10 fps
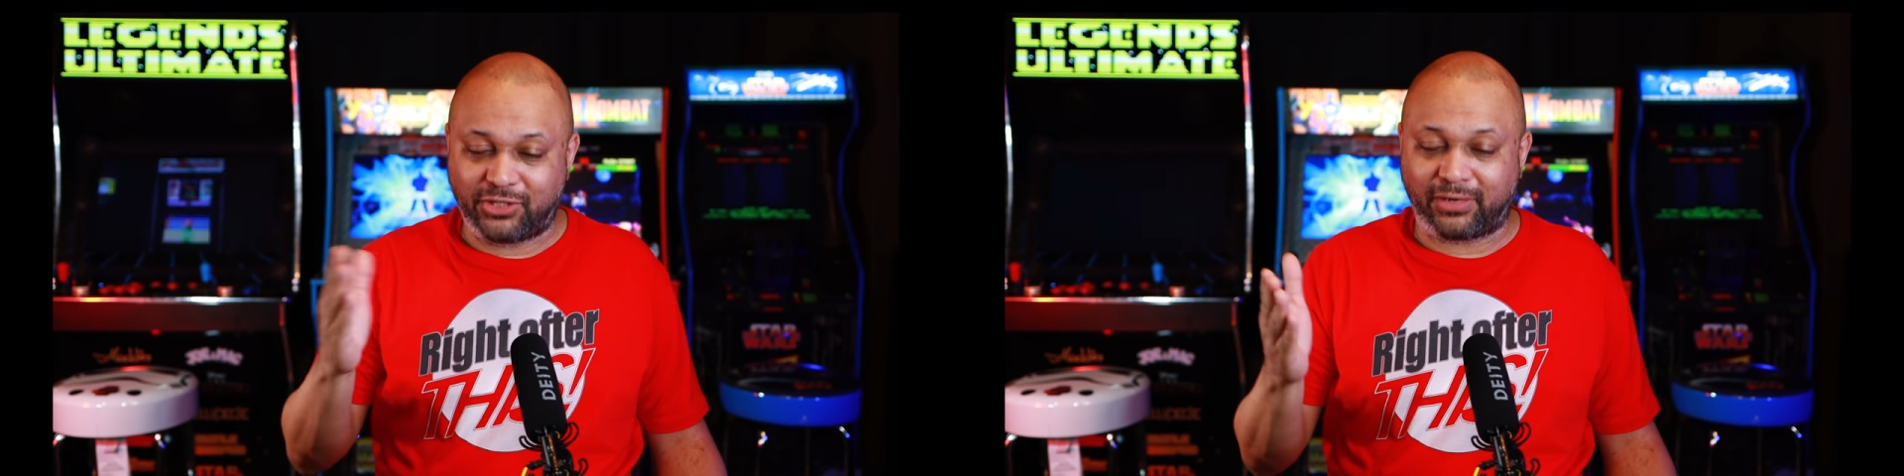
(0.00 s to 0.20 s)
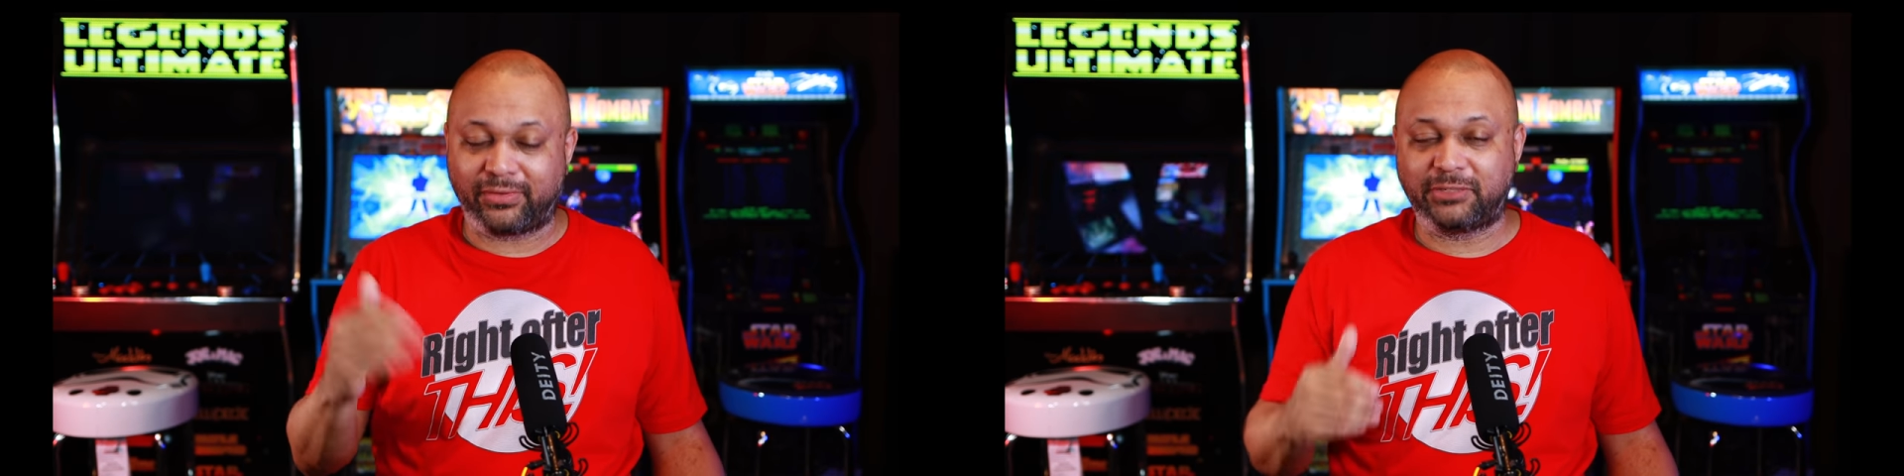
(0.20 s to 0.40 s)

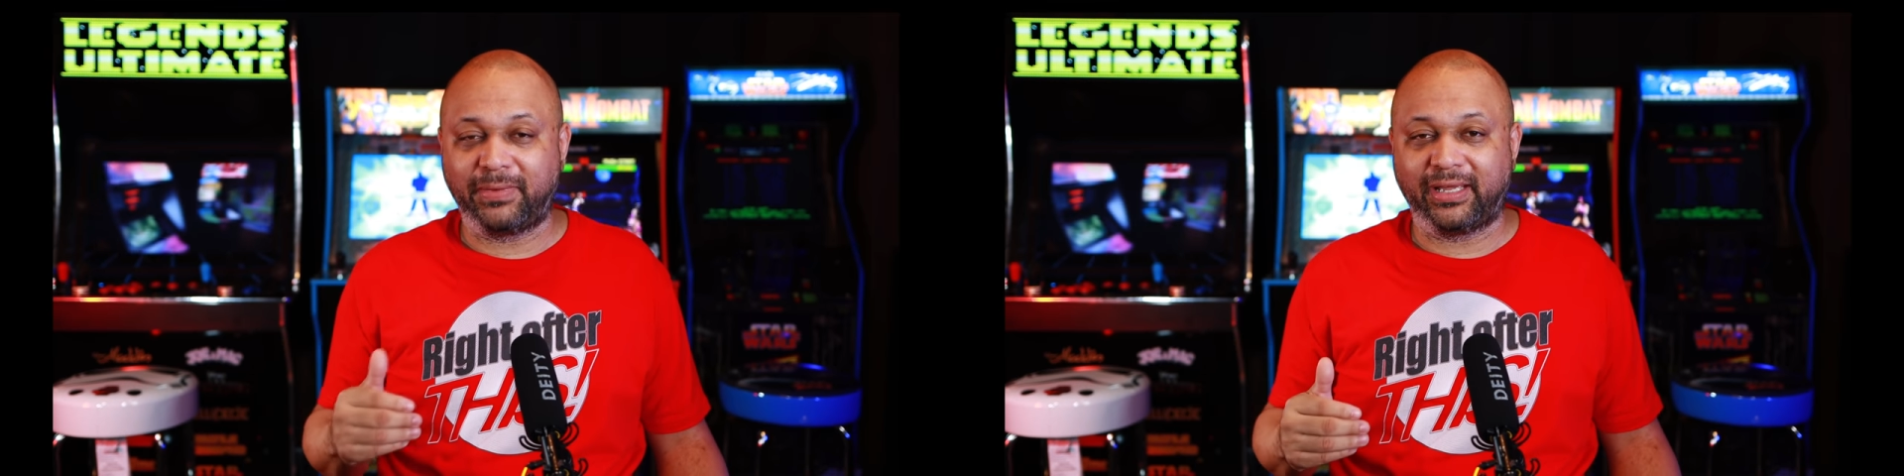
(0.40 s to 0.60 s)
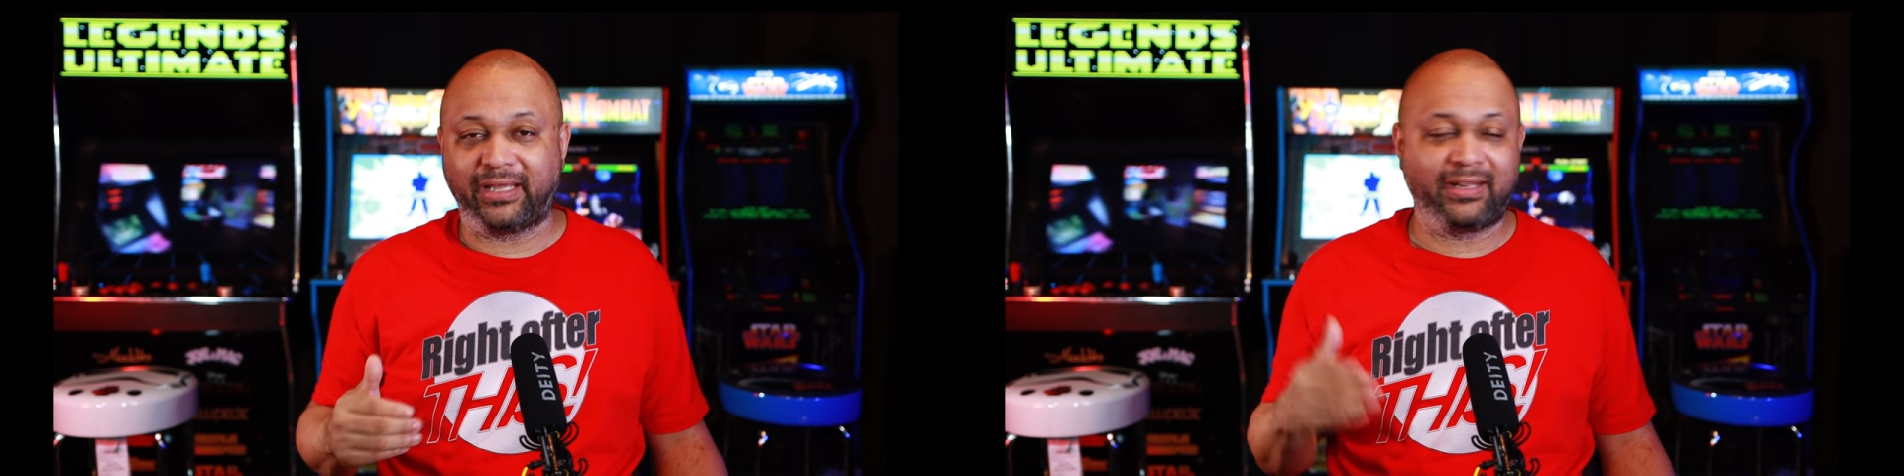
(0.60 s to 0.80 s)
generally
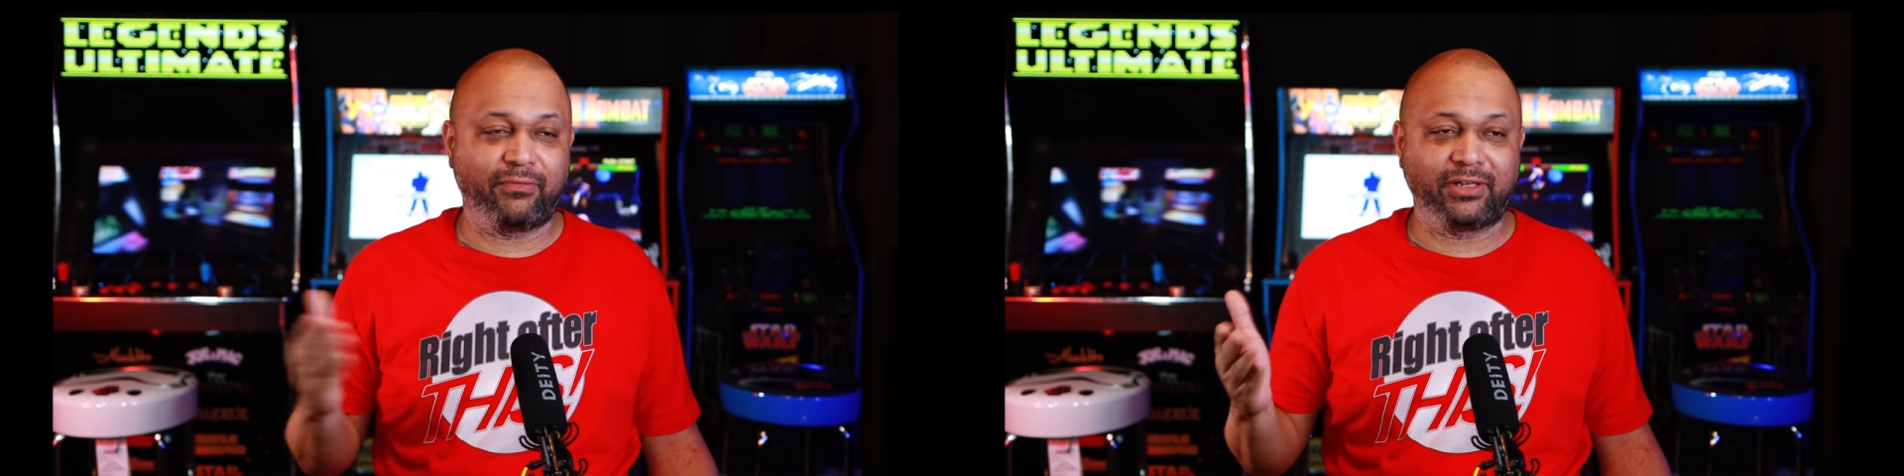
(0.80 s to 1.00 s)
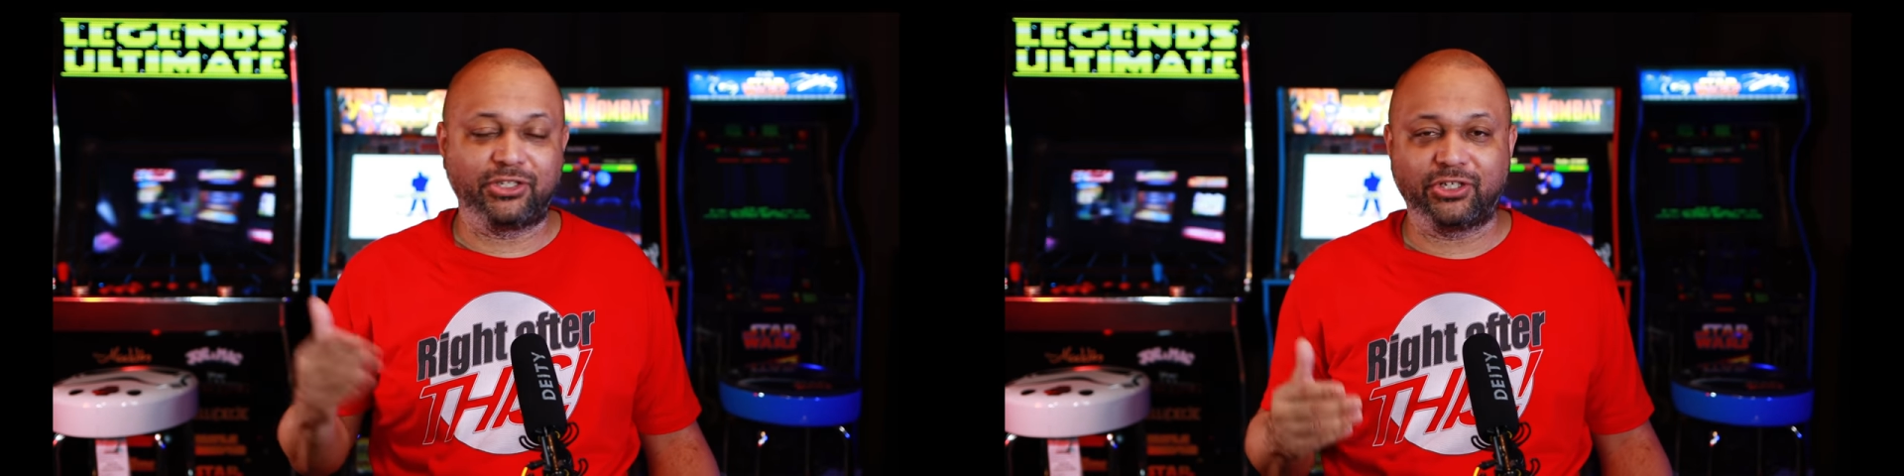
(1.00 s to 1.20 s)
speaking, and they
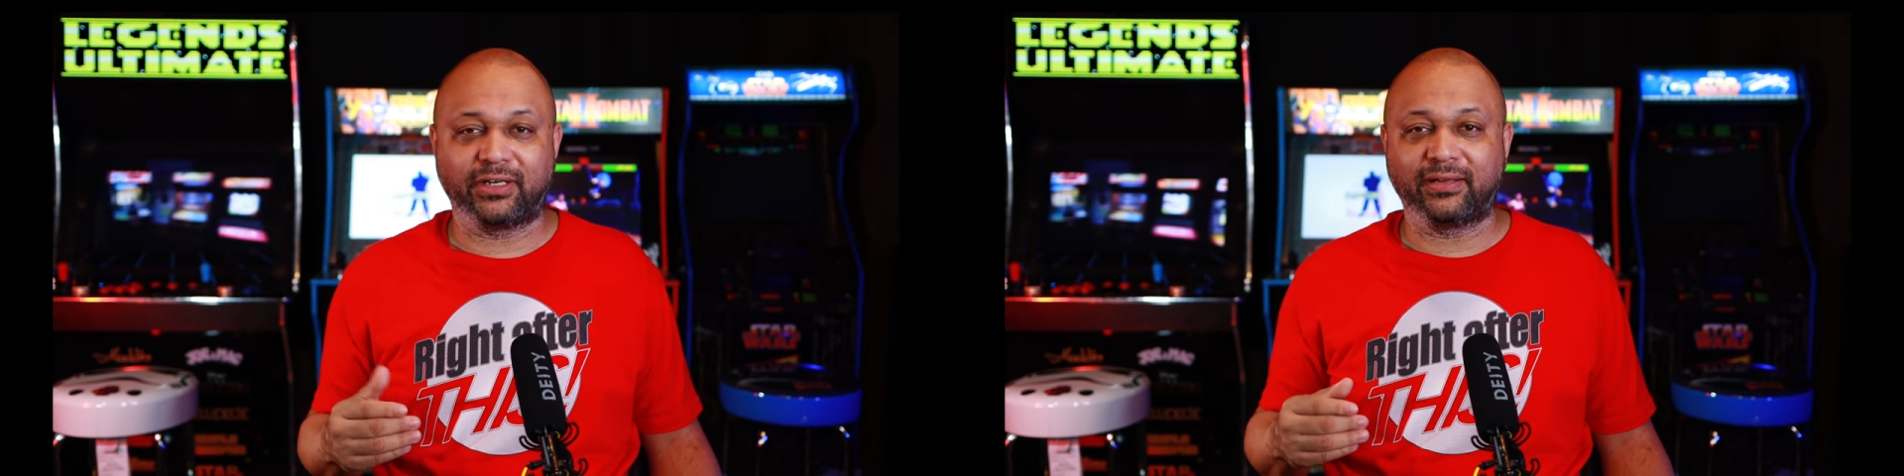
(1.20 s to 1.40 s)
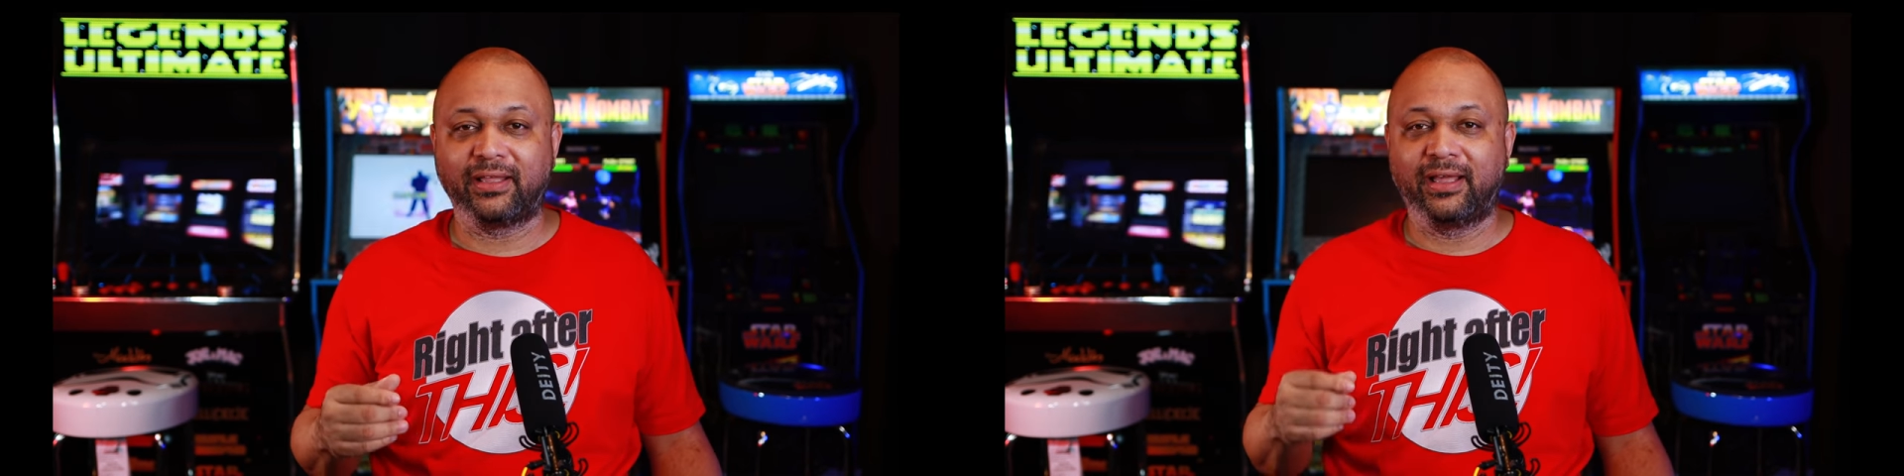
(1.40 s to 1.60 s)
really shouldn't.